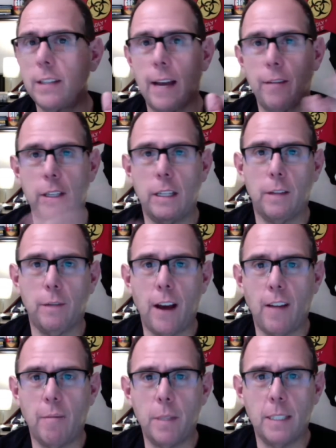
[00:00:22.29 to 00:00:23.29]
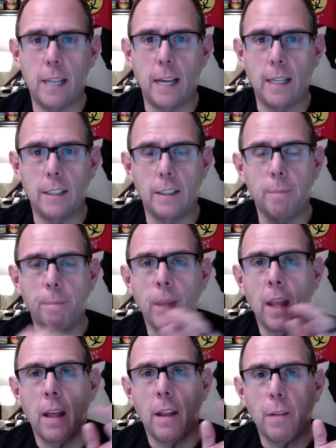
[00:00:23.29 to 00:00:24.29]
into the 5 mistakes.
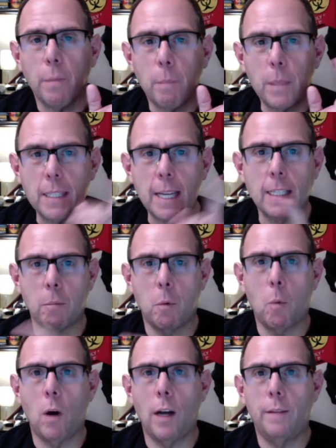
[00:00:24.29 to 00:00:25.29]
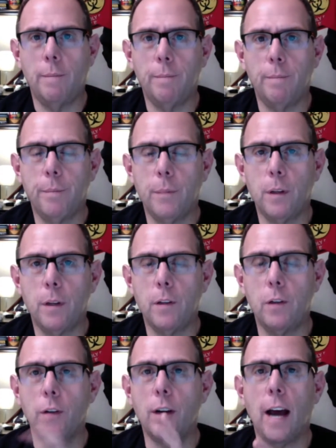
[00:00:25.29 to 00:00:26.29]
Mistake number 1, you're
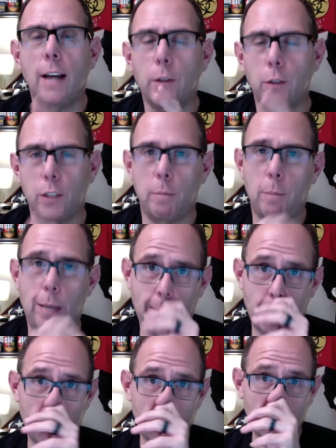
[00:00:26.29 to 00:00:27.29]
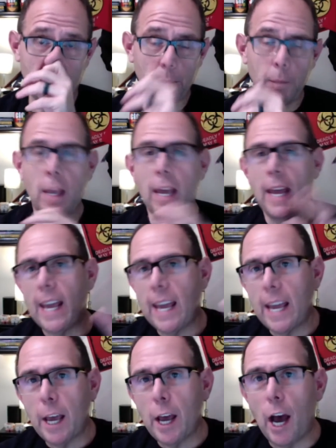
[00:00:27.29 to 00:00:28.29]
not using pixels.
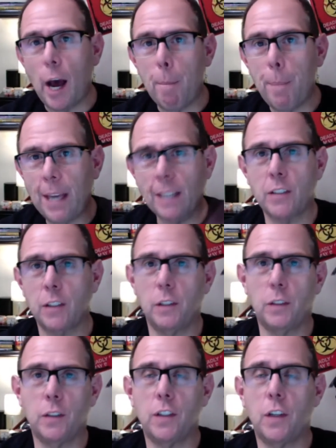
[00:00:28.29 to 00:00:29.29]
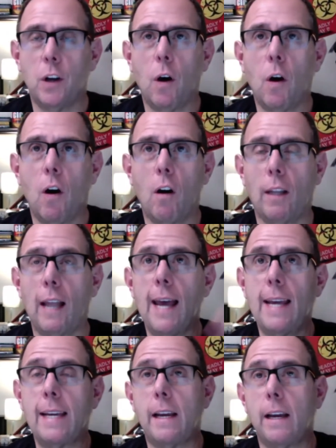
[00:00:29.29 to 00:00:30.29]
Pixels are
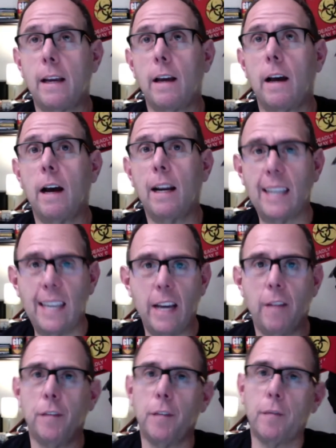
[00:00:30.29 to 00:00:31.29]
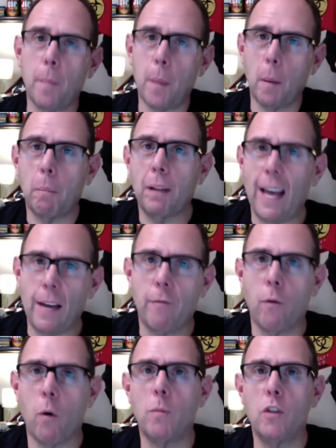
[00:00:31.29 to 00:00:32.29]
like a gift from the
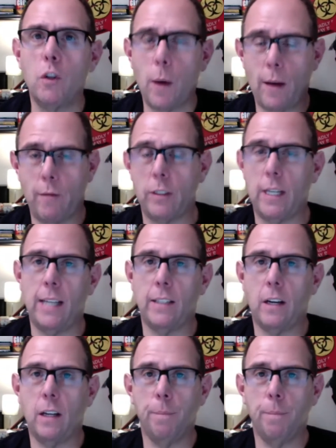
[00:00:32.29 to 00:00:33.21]
platforms you advertise on.